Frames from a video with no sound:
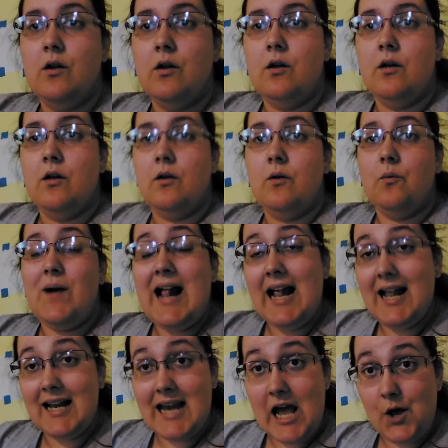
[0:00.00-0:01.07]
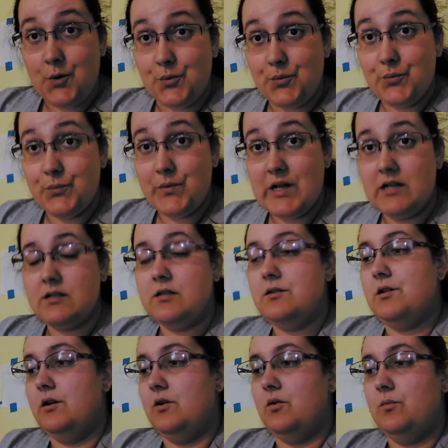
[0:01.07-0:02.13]
Well, hello.
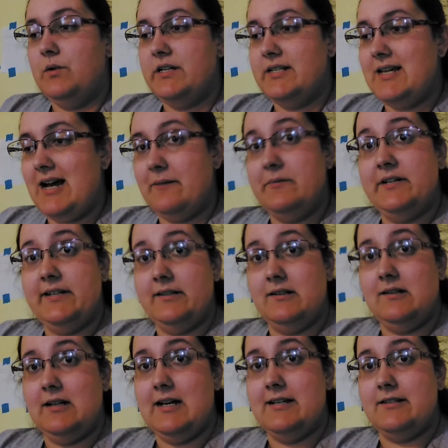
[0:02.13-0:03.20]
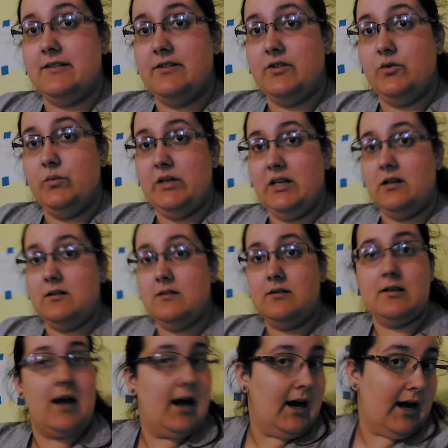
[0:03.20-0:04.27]
So, what has happened in the last two weeks?
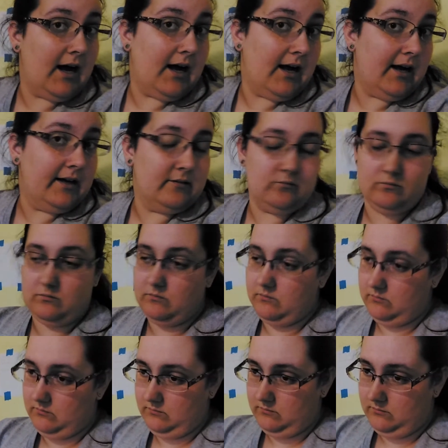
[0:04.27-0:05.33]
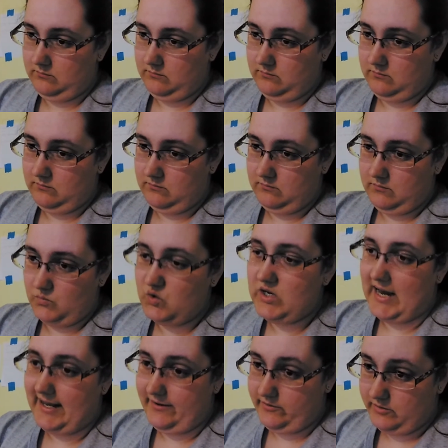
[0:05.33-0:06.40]
Uh,
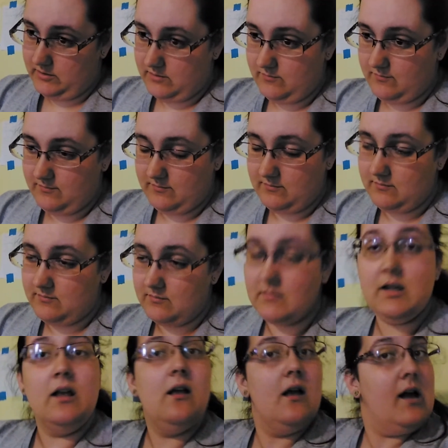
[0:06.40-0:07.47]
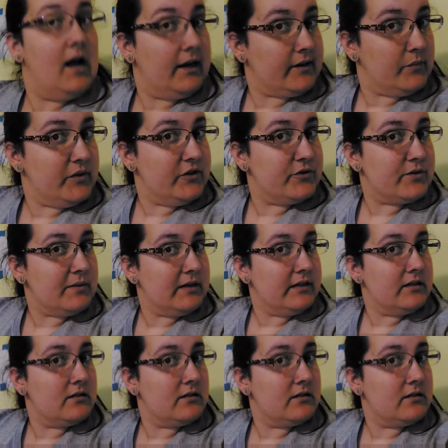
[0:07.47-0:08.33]
child. I got my nose pierced.